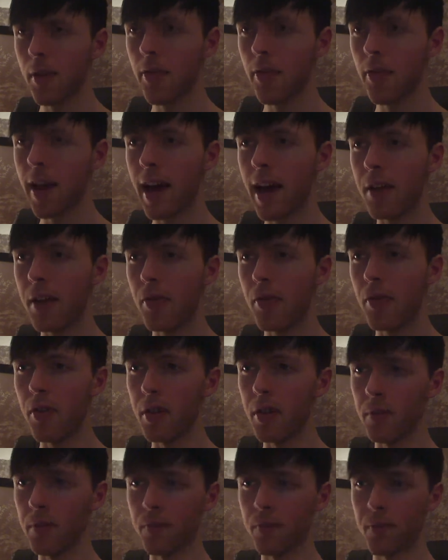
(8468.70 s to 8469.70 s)
that
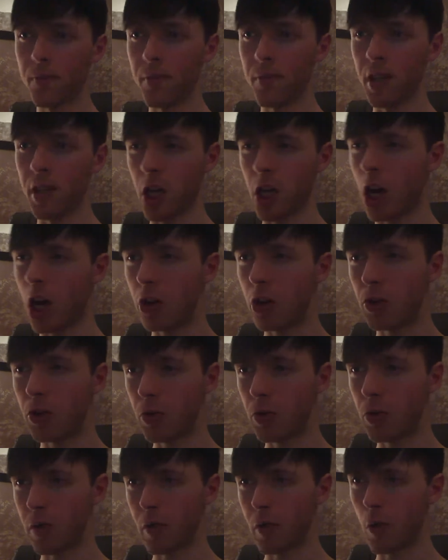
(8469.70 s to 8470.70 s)
the
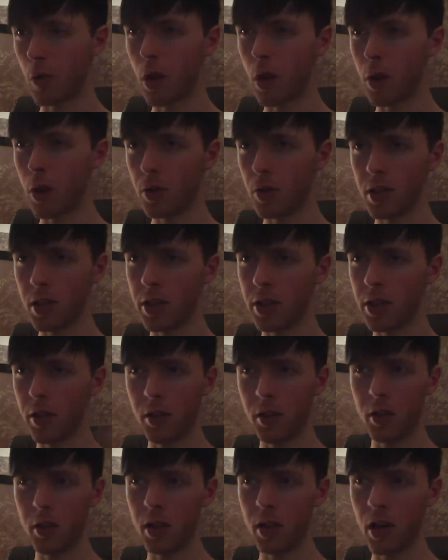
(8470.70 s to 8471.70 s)
colors of the walls
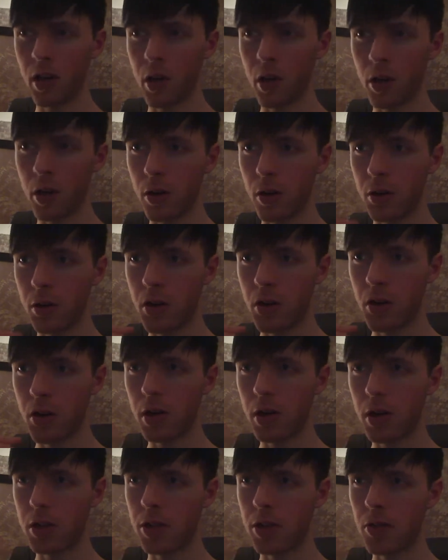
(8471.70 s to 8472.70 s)
here are
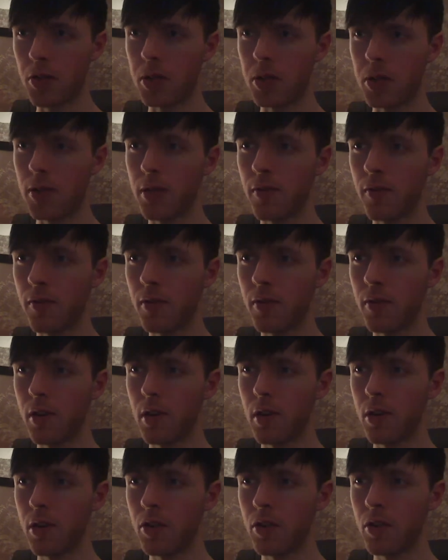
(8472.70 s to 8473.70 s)
not conducive
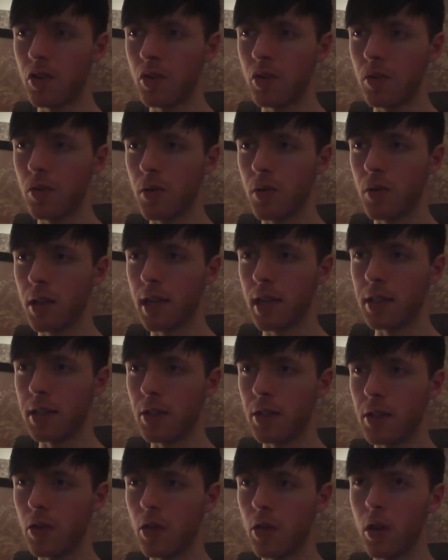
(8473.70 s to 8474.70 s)
to an
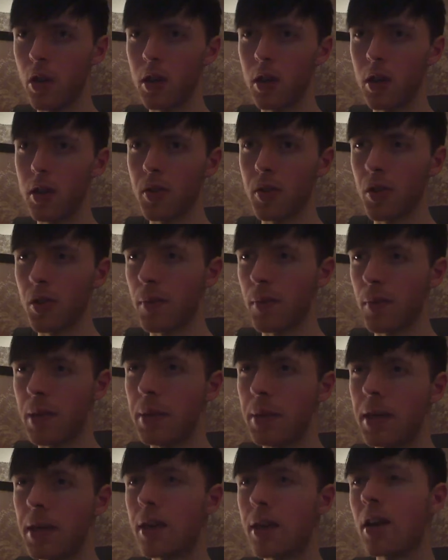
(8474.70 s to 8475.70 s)
ideal look, and so
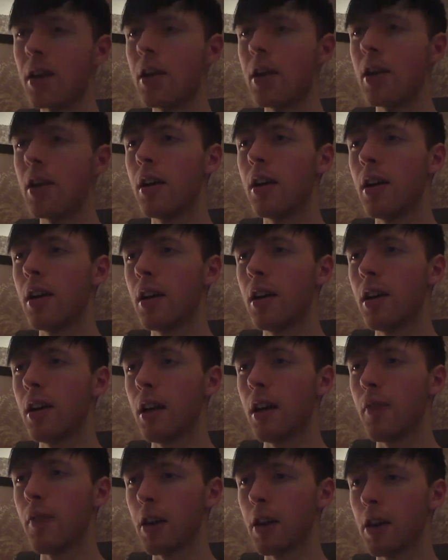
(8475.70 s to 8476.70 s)
maybe
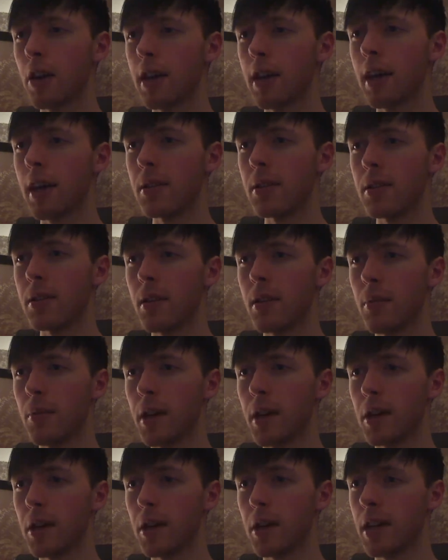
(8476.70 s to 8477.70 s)
if I could get
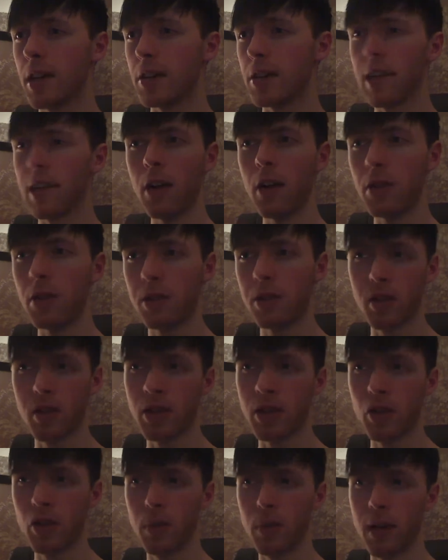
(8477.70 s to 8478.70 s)
some, say, sound
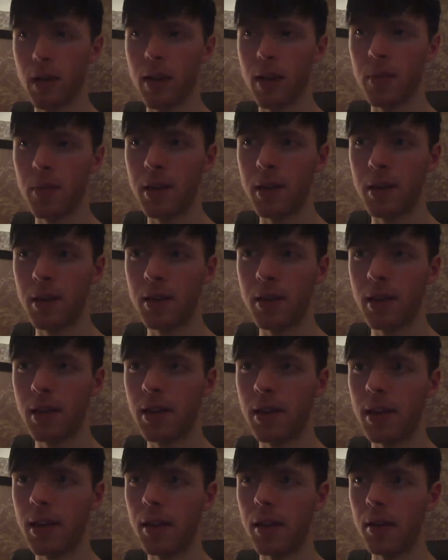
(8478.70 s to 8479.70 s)
insulation behind me
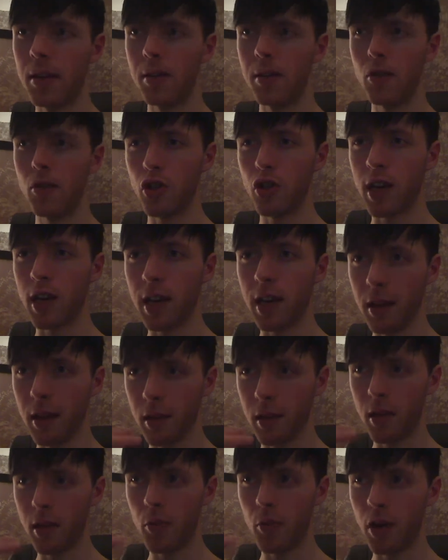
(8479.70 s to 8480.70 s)
and then
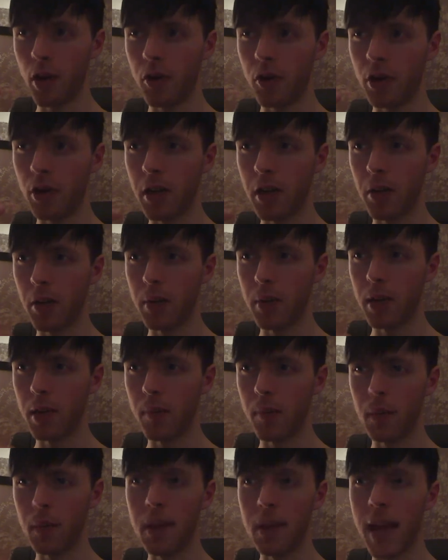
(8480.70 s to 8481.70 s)
shine a brighter light on
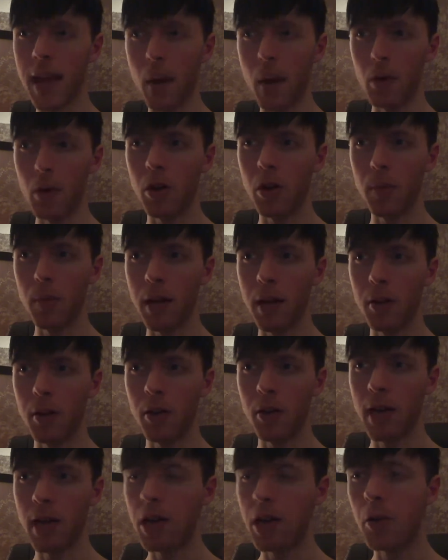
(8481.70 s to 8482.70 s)
me, maybe that would look
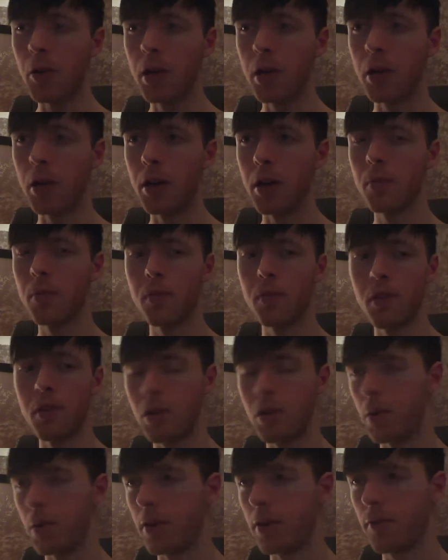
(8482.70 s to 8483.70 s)
better. I don't know.
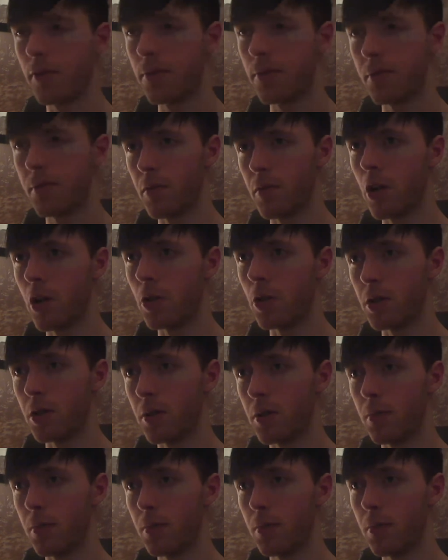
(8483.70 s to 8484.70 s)
The only way to know is
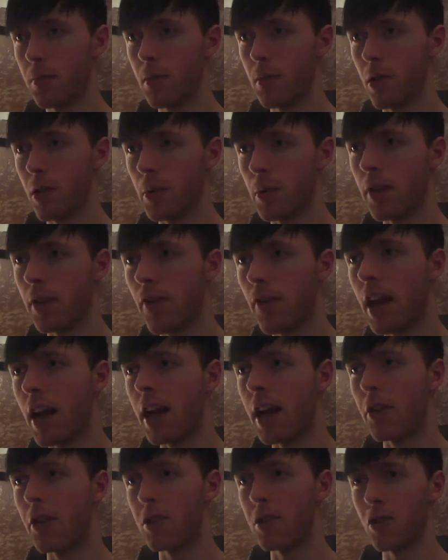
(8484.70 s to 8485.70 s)
the only way to
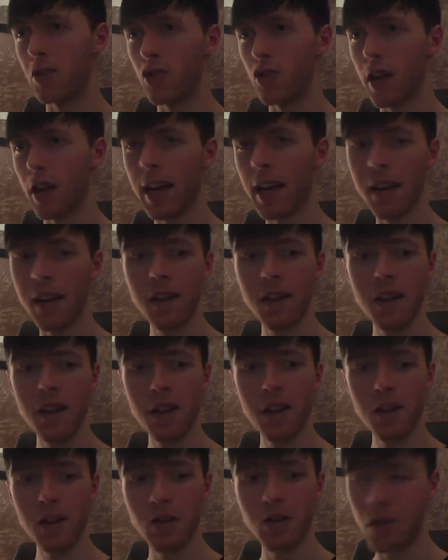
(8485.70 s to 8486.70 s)
find out is to try it.
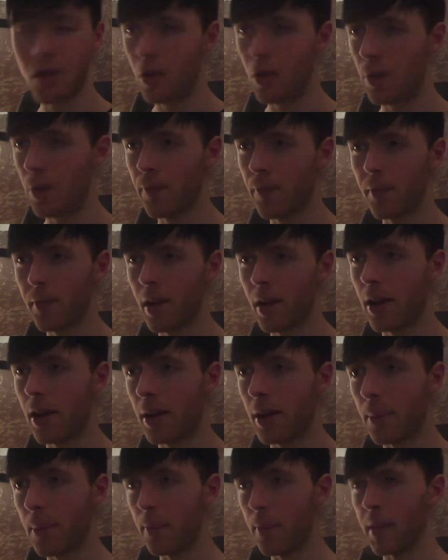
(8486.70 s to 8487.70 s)
So
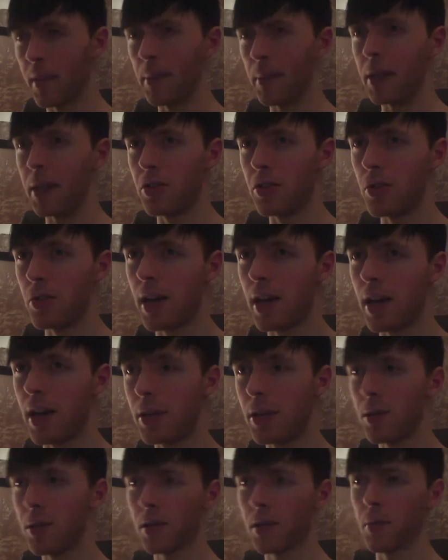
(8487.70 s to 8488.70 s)
I might do
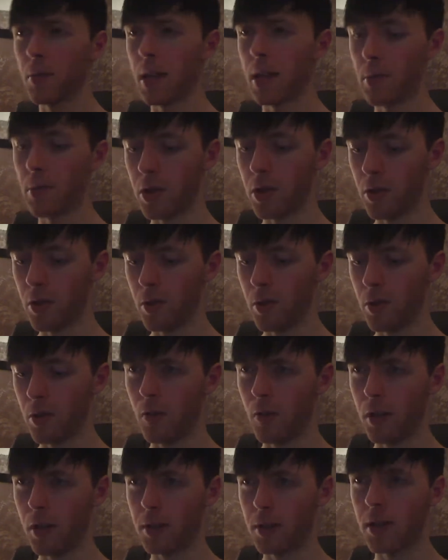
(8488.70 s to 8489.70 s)
that sometime
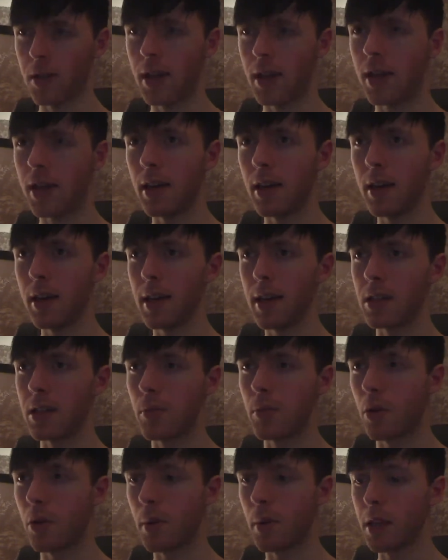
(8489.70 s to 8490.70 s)
soon once I get
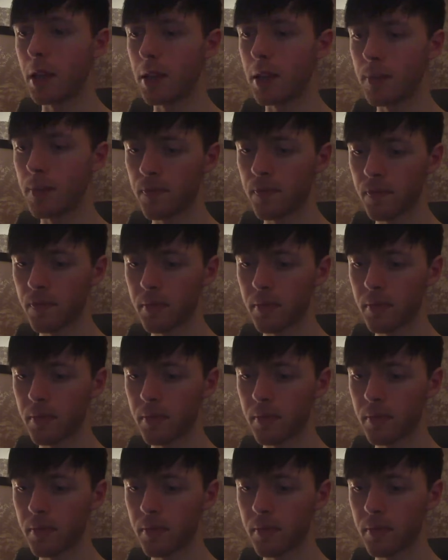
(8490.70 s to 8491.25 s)
some more money.